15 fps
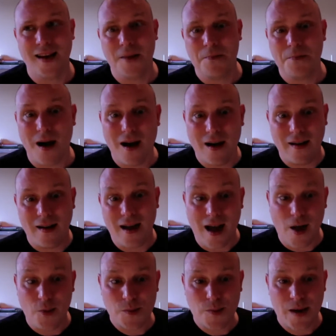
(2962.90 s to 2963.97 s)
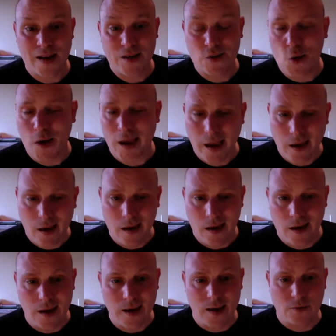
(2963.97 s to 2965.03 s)
My housemate's not here.
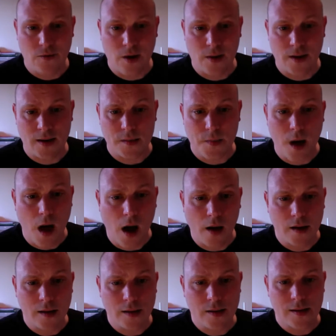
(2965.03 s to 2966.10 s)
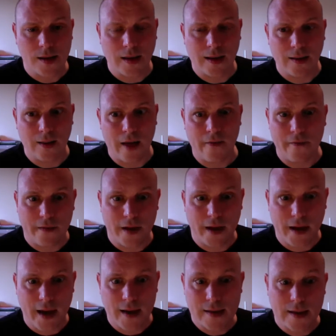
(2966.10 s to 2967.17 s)
He's round at his partner's. He left
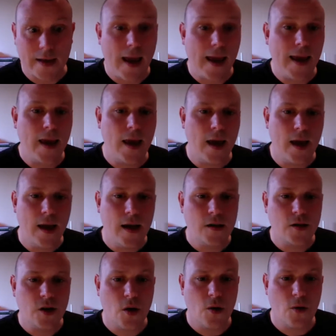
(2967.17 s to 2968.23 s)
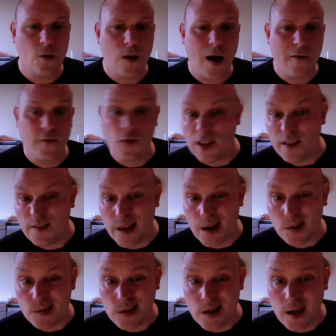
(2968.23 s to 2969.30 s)
yesterday. So I've not left the
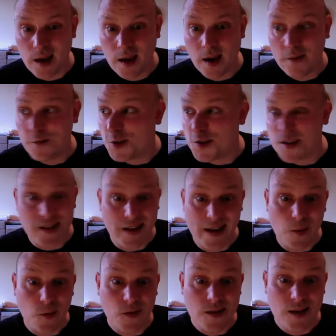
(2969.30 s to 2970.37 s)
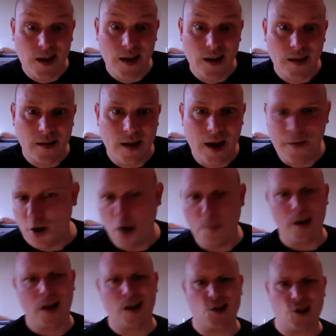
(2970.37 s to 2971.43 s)
house today. I've not seen anyone today. I've got up
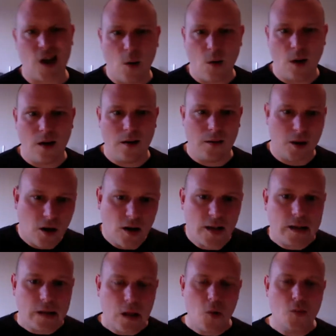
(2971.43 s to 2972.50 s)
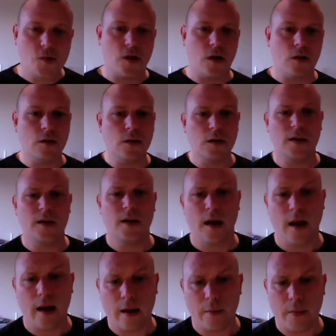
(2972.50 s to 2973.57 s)
and had a shower and got clean clothes on
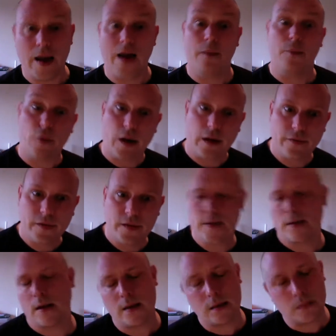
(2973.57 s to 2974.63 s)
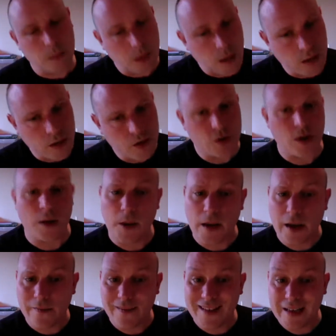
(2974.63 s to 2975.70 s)
and had breakfast and had some lunch. And I'm going
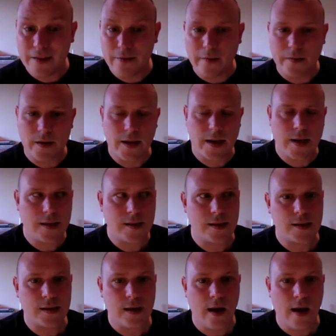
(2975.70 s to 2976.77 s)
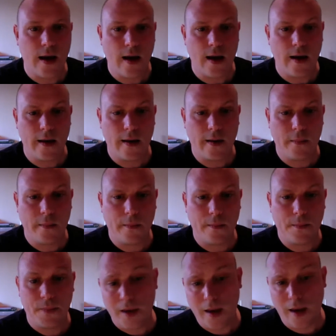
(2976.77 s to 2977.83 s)
to have dinner after this.
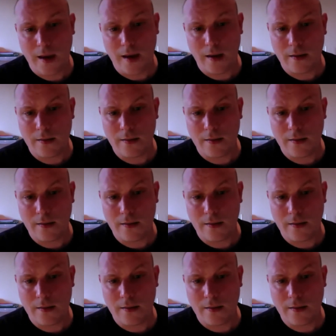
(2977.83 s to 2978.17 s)
But yeah,